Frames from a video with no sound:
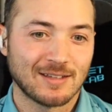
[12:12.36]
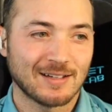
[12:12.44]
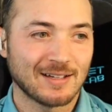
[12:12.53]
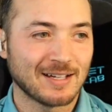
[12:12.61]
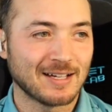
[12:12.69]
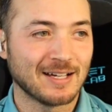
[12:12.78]

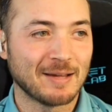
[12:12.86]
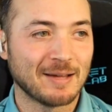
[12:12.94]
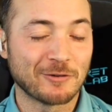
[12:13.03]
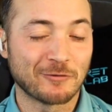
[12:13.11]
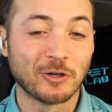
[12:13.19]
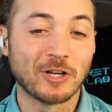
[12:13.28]
Uh, I
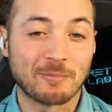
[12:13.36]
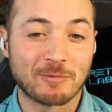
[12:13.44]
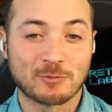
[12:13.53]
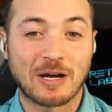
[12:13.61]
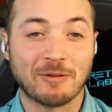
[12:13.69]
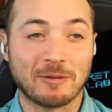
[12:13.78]
mean, the real number
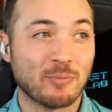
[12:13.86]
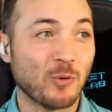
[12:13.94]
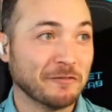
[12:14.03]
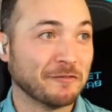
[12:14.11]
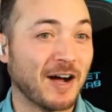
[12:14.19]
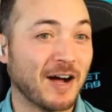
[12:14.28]
is probably
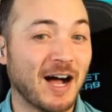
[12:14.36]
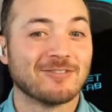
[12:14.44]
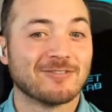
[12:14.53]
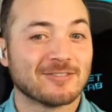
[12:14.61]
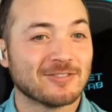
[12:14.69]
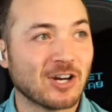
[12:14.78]

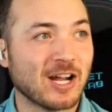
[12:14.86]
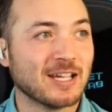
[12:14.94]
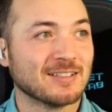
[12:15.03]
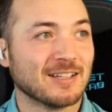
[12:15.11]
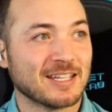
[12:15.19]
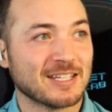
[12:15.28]
0.5,
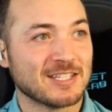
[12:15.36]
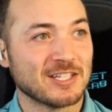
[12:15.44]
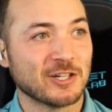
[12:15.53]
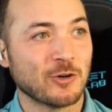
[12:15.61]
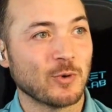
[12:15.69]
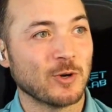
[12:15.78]
right? Like, is he
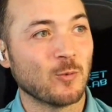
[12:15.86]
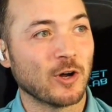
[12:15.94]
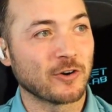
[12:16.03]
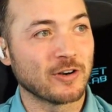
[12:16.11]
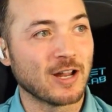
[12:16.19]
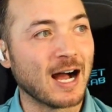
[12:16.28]
going to win
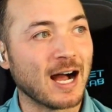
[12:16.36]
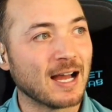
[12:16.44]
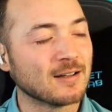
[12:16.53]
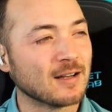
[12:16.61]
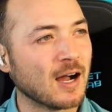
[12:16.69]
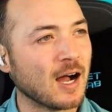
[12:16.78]
one or
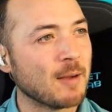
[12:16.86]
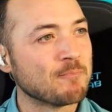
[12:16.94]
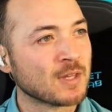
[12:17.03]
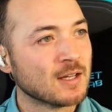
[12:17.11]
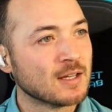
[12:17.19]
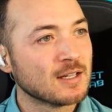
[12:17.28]
not?
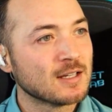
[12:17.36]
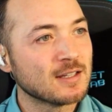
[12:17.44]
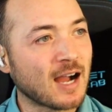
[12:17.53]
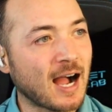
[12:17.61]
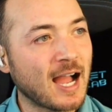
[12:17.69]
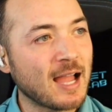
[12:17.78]
Um,
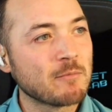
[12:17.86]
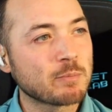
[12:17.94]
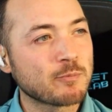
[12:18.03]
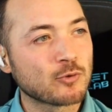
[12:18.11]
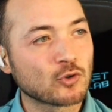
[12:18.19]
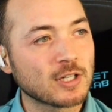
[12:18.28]
I'm
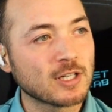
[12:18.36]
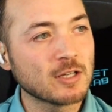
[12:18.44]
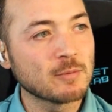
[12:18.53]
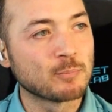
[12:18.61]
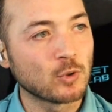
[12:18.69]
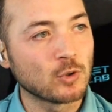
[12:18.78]

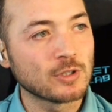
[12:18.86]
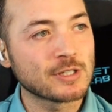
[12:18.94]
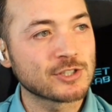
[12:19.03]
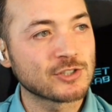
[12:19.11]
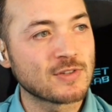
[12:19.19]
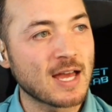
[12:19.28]
pretty
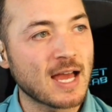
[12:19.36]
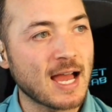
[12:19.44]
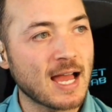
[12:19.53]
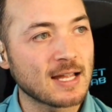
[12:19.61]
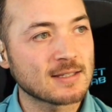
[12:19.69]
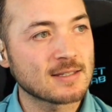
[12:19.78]
bullish
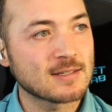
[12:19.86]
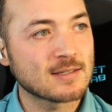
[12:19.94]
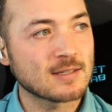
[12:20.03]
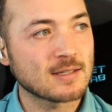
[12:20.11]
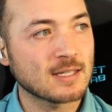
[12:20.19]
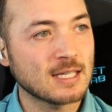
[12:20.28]
that
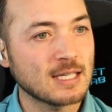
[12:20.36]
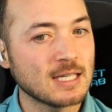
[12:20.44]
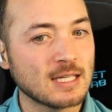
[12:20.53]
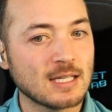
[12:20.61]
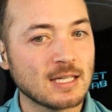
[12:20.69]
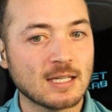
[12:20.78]

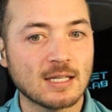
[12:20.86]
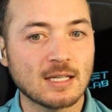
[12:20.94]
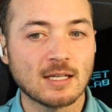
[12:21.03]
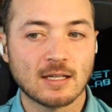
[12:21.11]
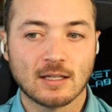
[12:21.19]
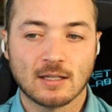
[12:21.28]

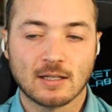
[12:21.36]
he.